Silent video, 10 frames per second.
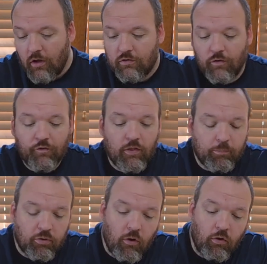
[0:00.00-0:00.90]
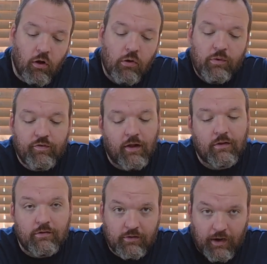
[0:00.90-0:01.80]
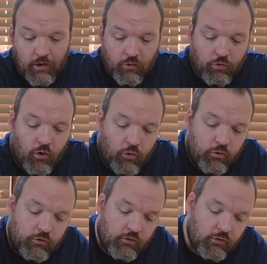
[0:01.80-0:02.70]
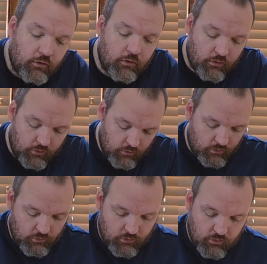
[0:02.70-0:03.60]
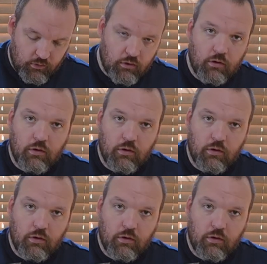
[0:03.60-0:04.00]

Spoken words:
So for the prologue, we've got the Scarecrows,